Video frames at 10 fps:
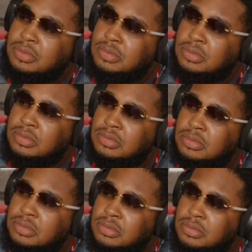
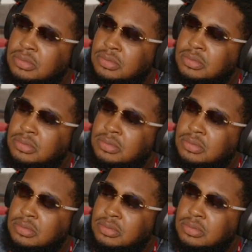
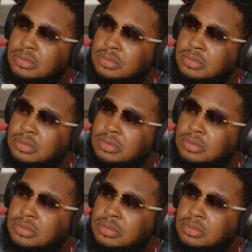
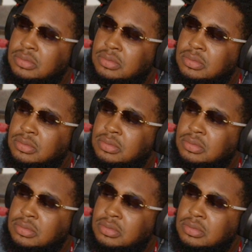
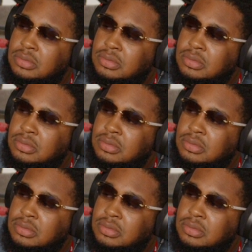(silent)